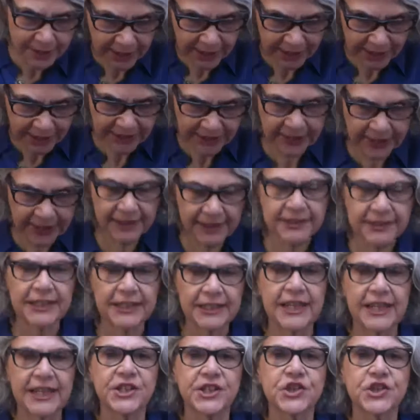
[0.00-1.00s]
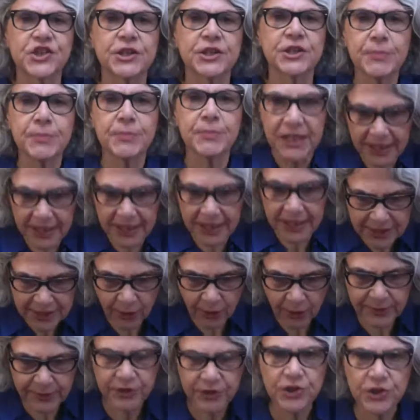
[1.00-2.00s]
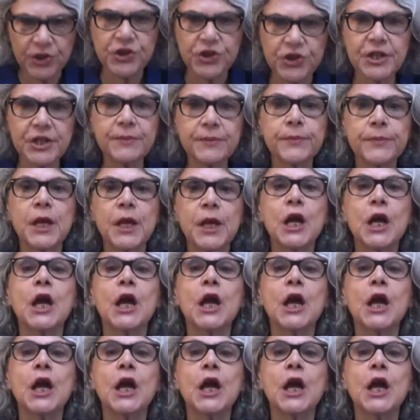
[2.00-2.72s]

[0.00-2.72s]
meaning Islamic regime.